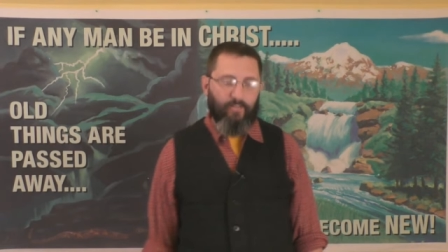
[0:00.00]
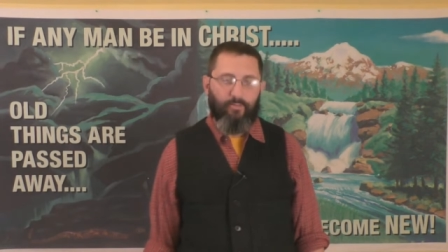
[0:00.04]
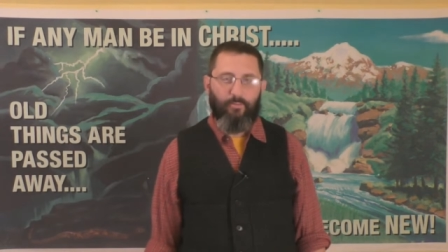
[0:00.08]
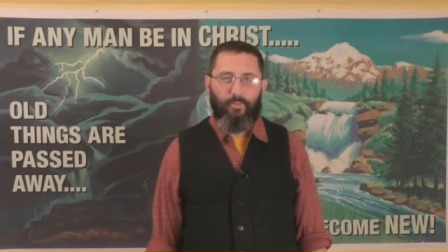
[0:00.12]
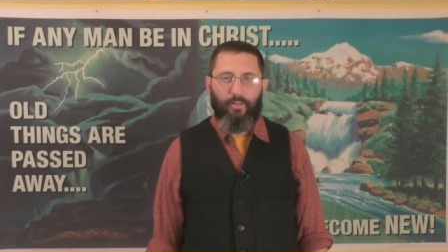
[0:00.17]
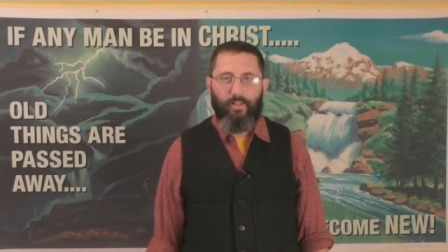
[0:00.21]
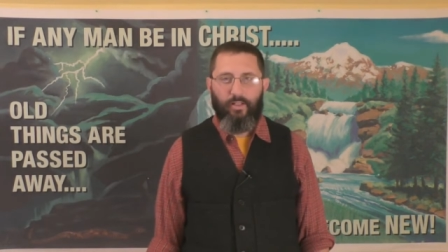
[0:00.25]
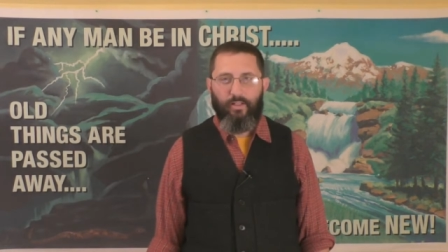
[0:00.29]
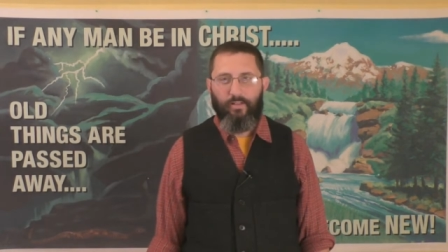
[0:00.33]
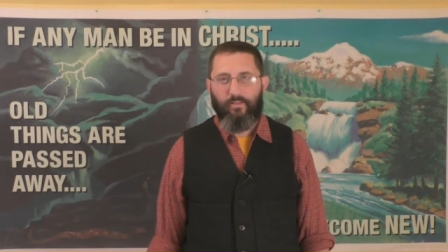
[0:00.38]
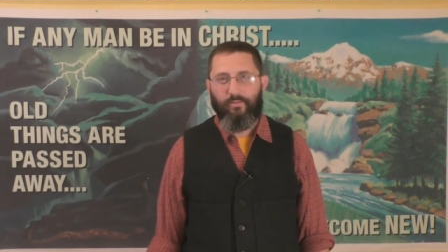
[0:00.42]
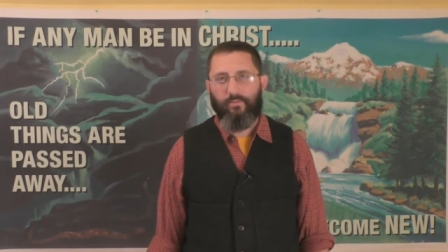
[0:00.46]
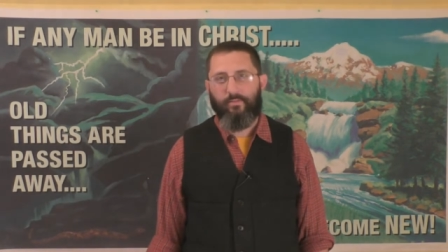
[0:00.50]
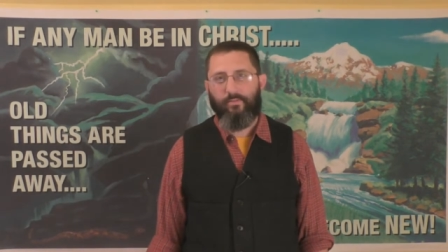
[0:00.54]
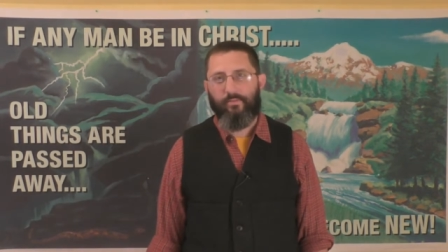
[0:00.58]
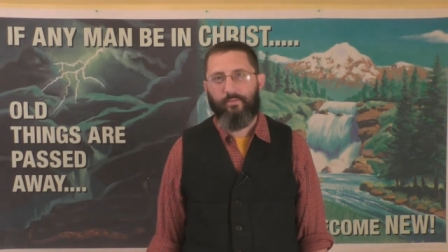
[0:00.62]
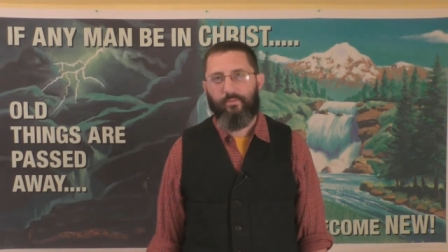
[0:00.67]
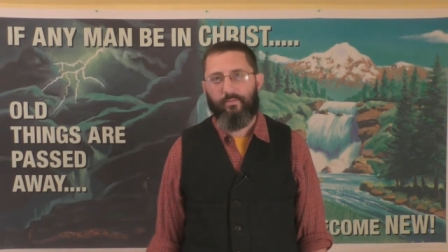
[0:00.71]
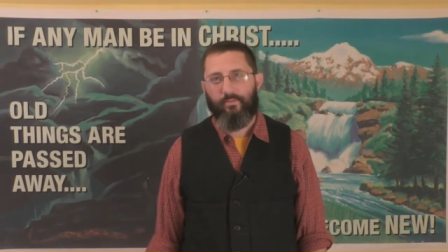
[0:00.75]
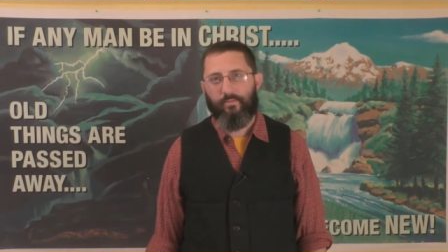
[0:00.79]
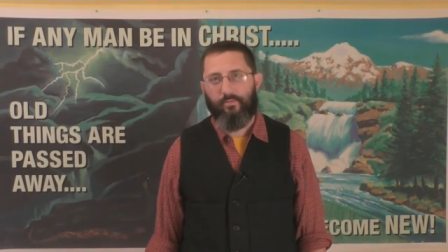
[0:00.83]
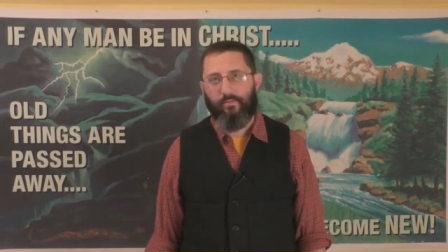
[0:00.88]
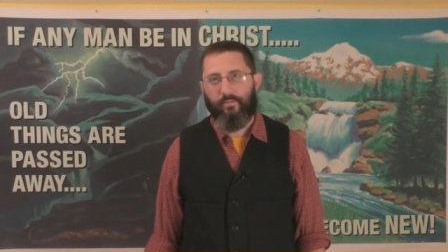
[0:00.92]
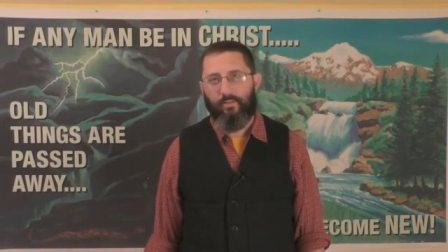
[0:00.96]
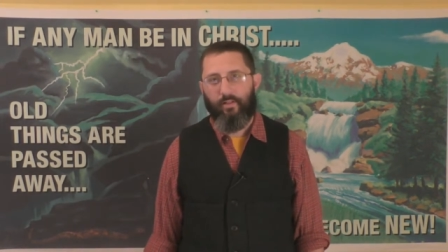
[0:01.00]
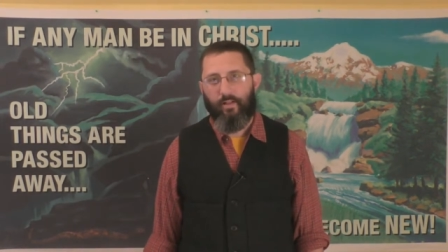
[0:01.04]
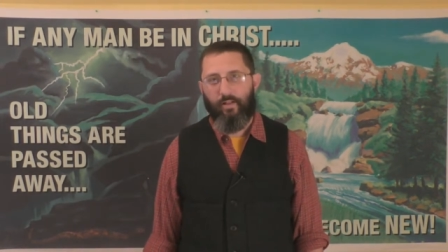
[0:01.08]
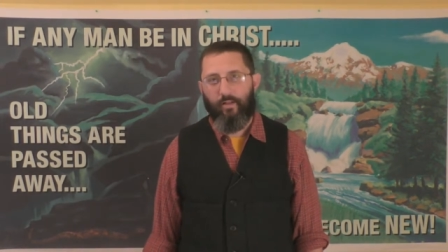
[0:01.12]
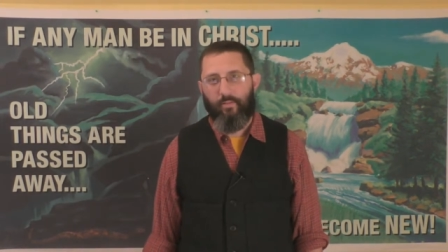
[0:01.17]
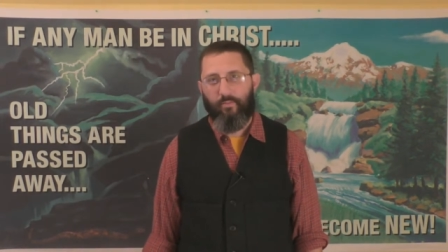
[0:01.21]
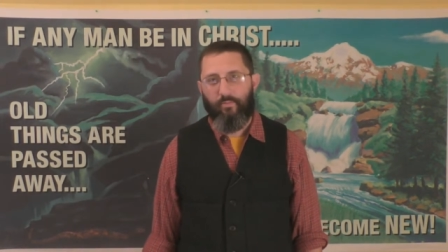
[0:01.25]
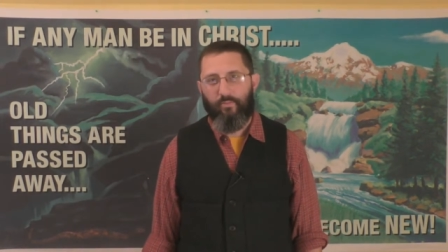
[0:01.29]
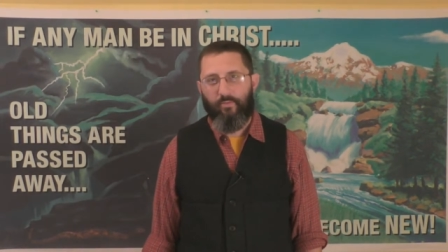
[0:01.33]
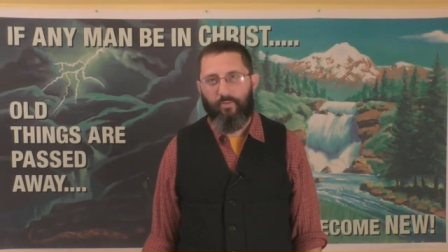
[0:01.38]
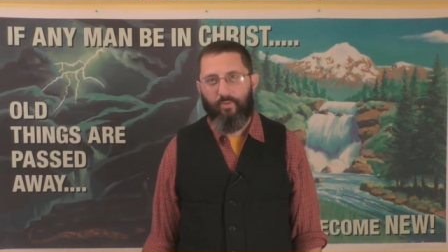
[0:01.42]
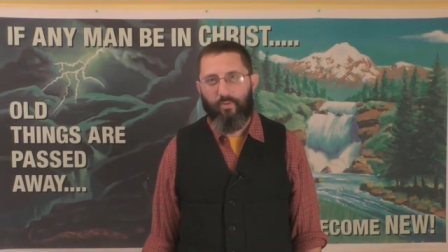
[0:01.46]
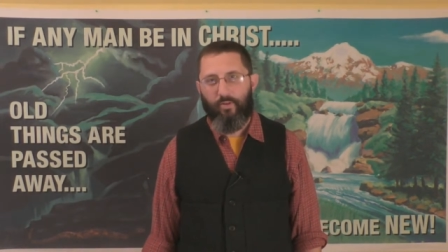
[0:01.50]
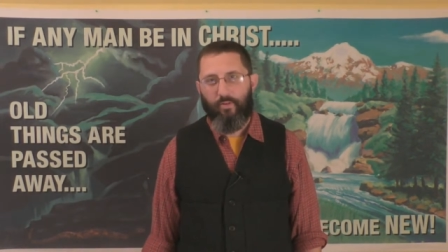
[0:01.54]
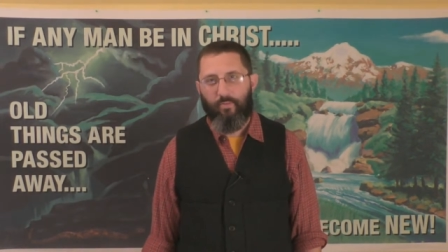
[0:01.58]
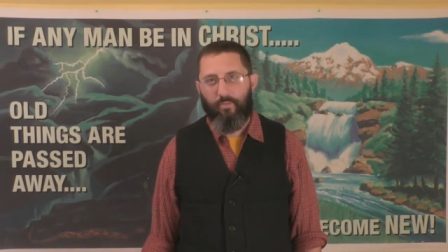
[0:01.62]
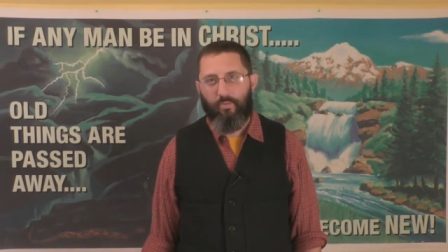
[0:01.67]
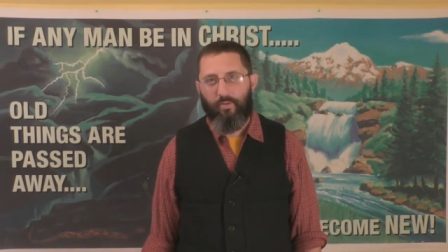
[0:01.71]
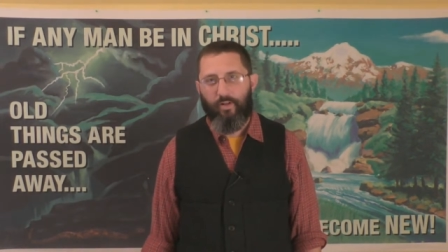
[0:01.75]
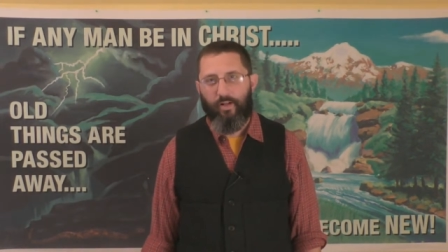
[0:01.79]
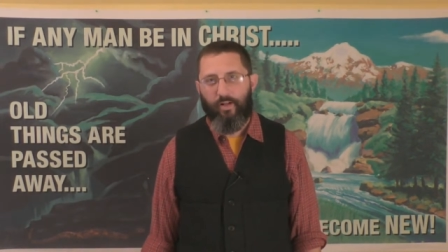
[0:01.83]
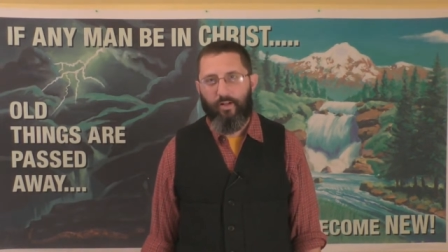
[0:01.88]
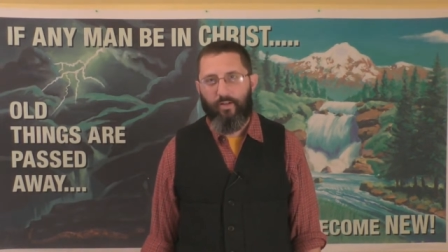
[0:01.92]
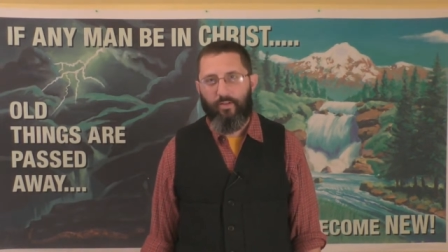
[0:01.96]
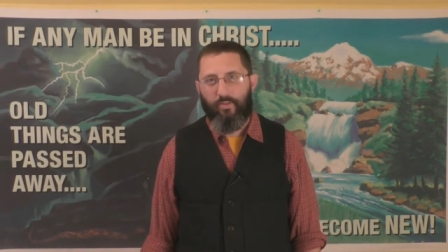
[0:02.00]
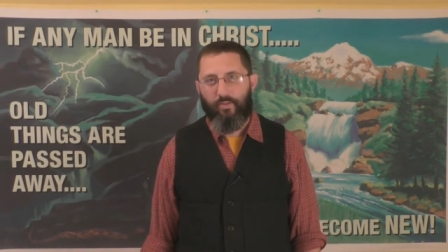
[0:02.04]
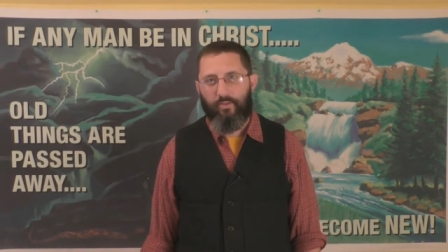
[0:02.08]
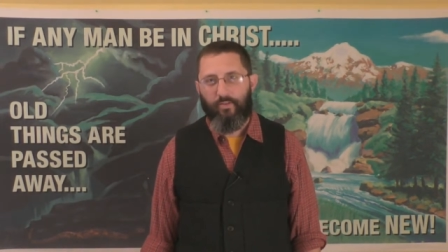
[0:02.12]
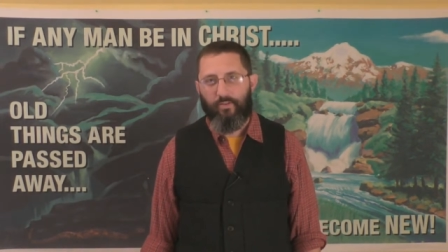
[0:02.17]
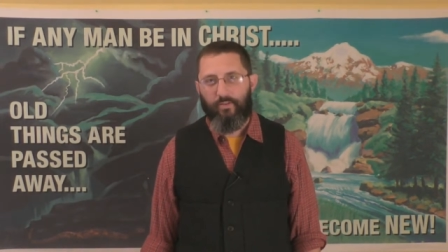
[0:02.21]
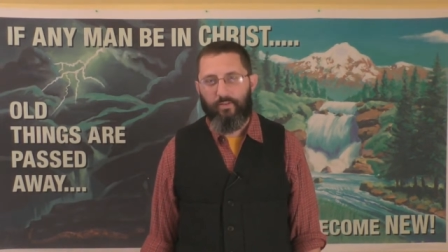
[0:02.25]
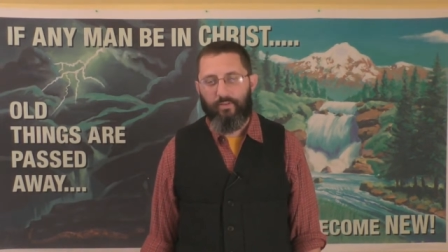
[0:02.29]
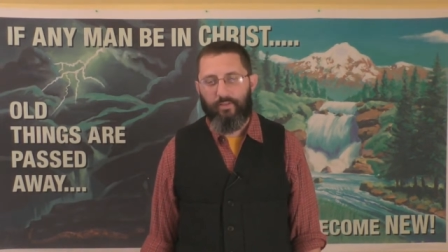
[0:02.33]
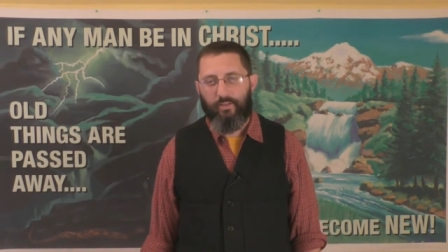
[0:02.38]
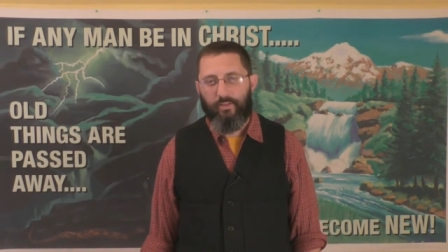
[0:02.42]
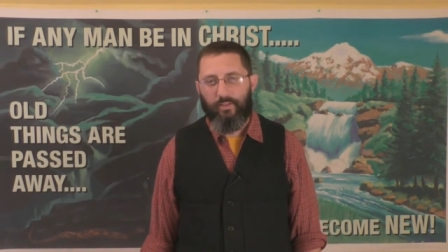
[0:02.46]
everybody um, for your prayers.